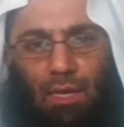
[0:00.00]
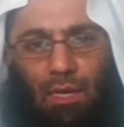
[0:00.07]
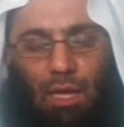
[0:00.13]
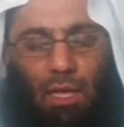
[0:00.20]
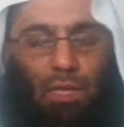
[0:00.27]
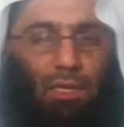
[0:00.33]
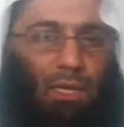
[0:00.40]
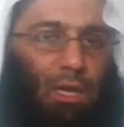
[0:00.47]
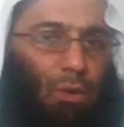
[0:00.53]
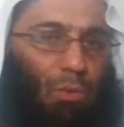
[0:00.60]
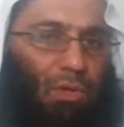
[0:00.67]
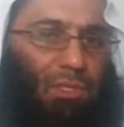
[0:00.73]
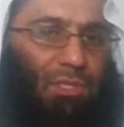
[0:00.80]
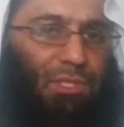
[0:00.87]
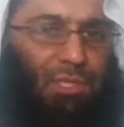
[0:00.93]
Allah
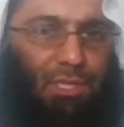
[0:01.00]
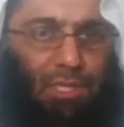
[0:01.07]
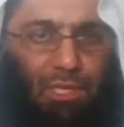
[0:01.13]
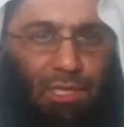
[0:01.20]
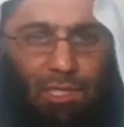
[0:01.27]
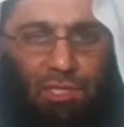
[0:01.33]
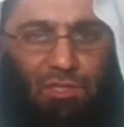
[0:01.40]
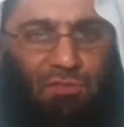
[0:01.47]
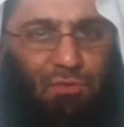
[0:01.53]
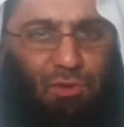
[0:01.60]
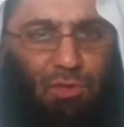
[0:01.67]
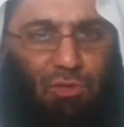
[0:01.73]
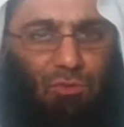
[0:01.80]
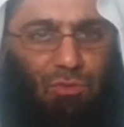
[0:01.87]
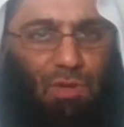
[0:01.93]
wants ease for
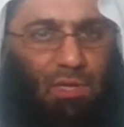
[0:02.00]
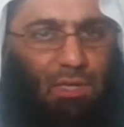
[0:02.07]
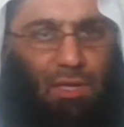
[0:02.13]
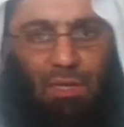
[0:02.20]
you and